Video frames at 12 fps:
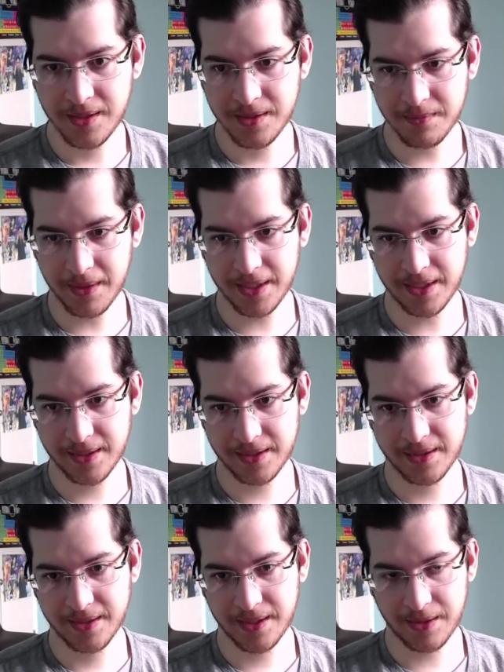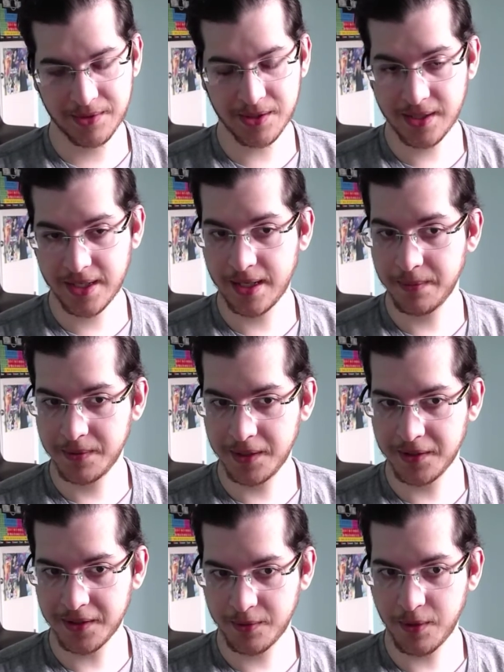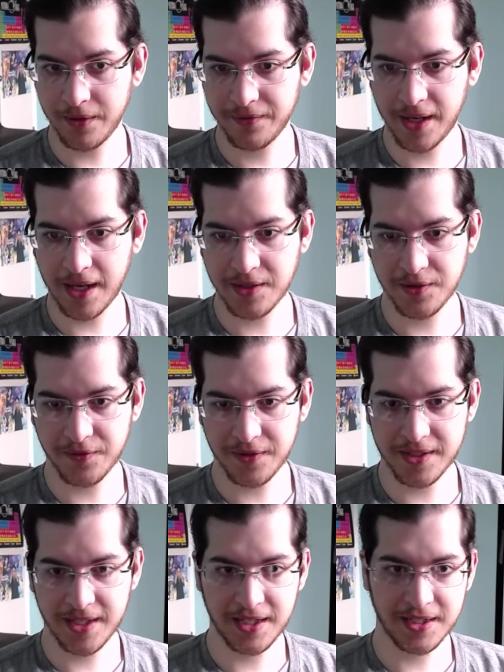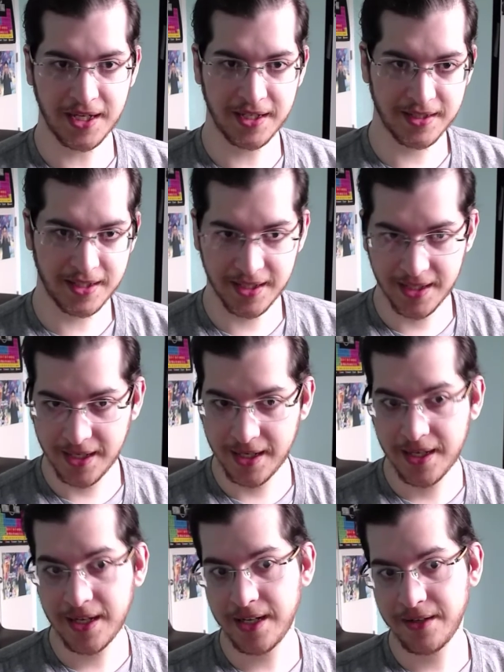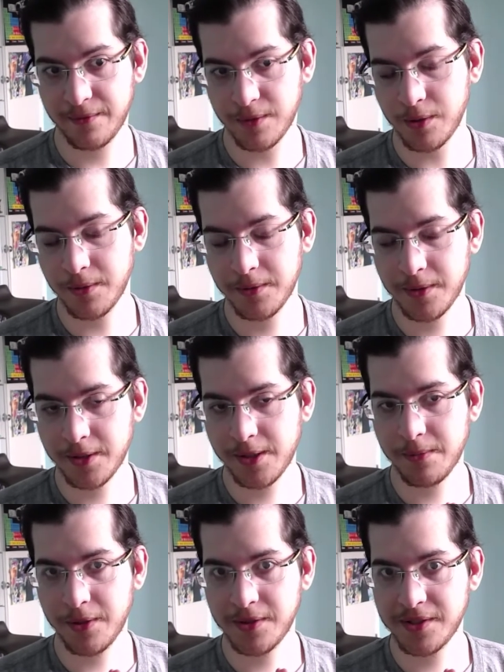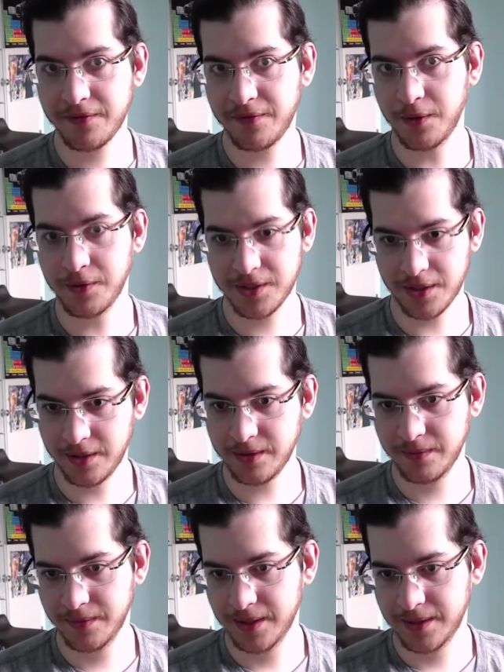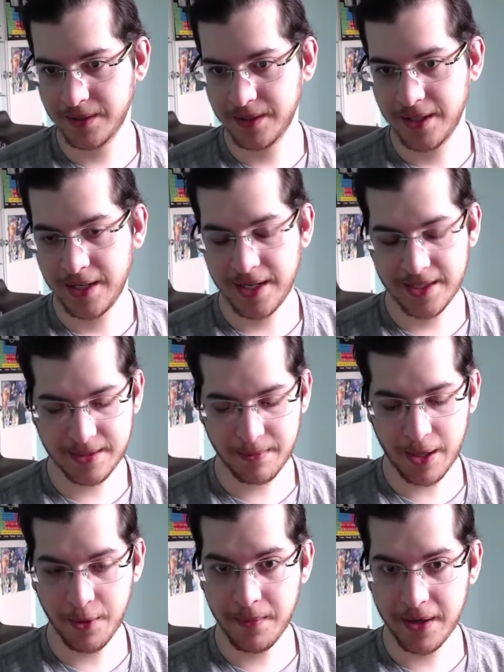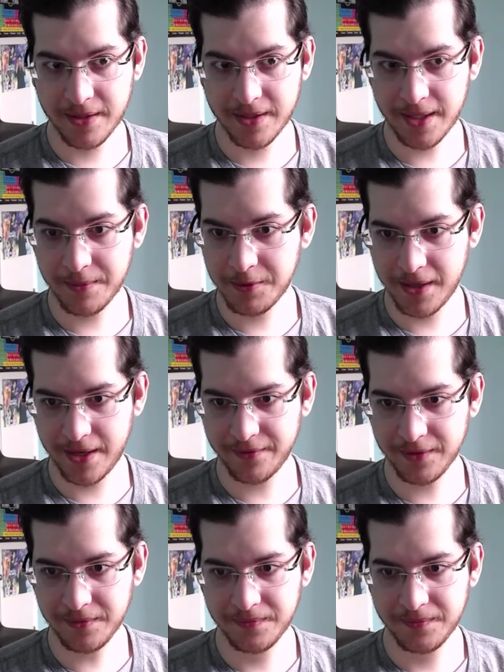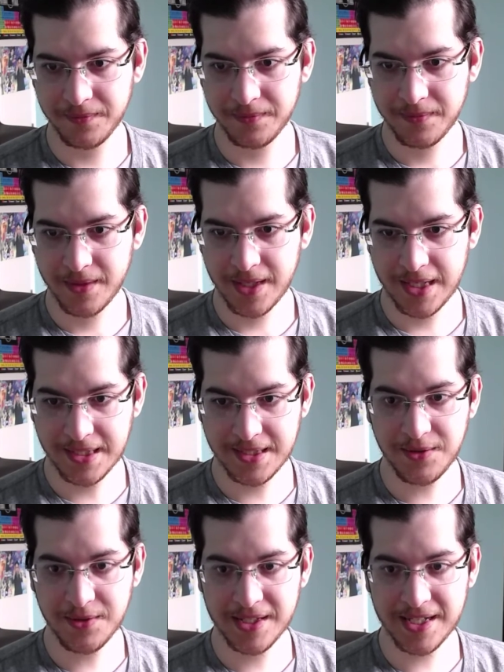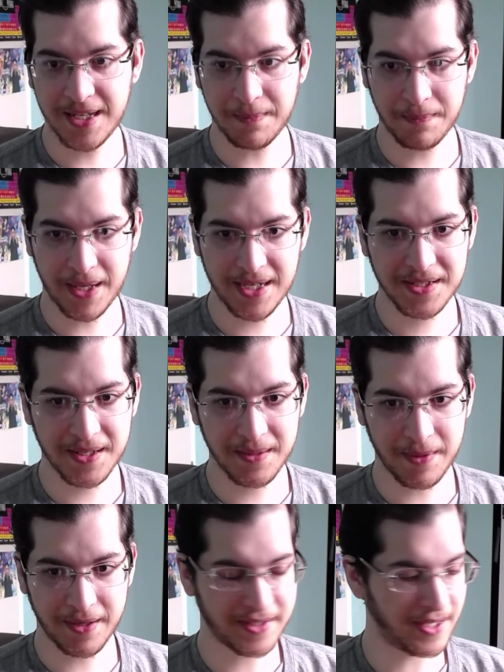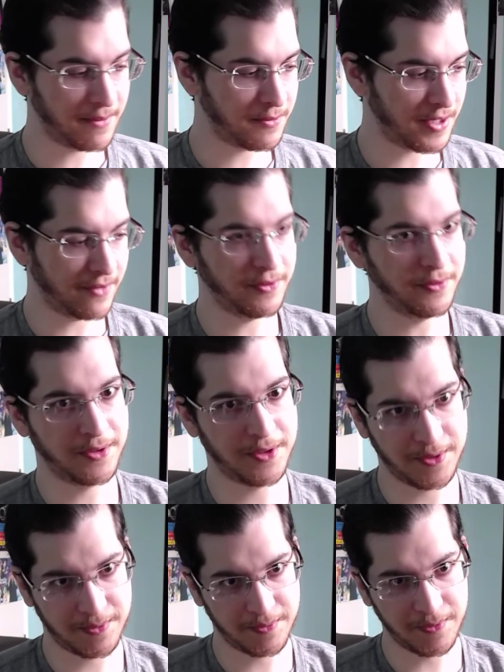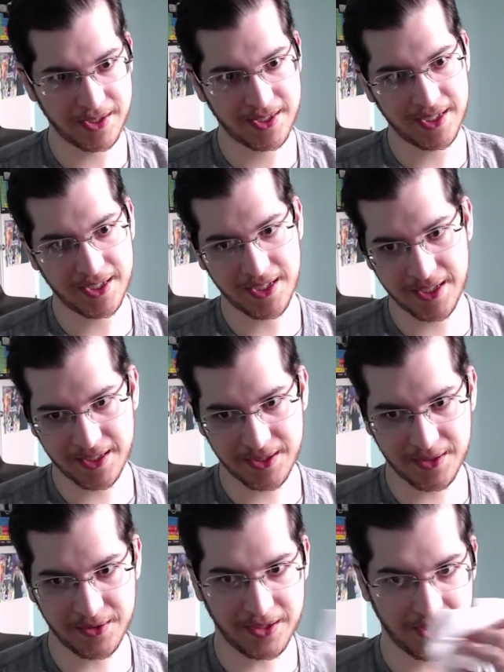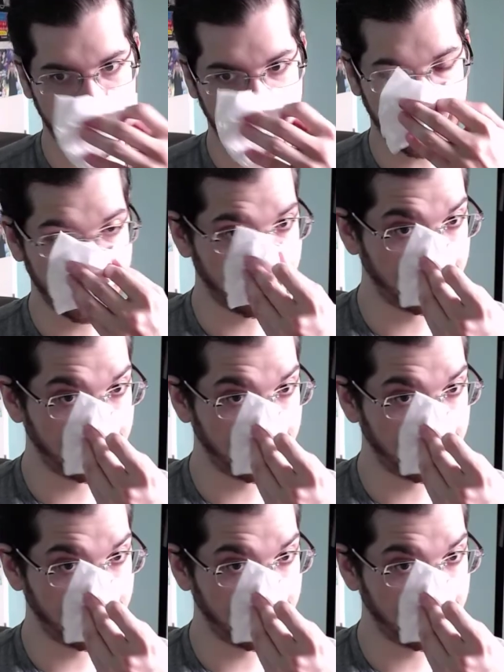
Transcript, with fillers: I was looking up, you know, the qualifications for a sea shanty. Row, Row, Row Your Boat is a folk song. It's about maritime travel. It's used to keep pace in maritime travel, which is what sea shanties usually are.